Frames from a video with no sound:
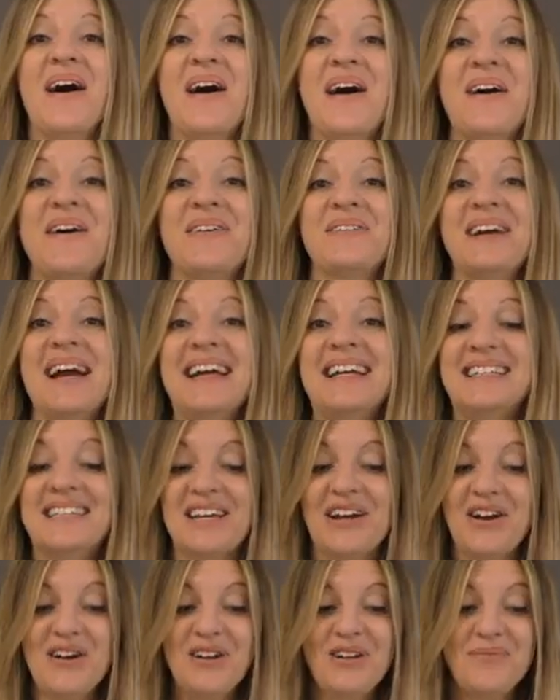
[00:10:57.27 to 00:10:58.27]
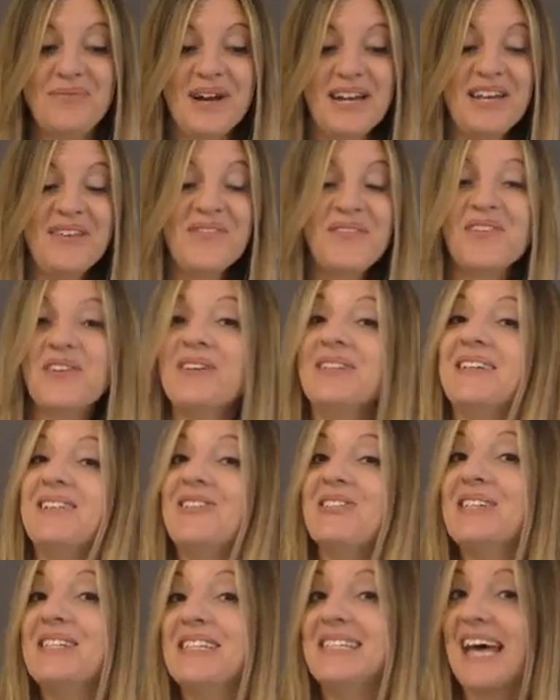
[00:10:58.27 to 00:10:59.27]
All right, are you ready for a
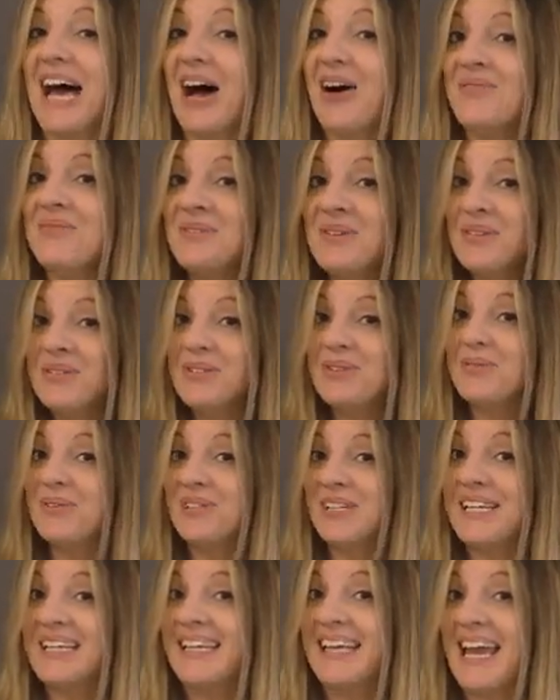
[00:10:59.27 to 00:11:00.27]
little sound sorting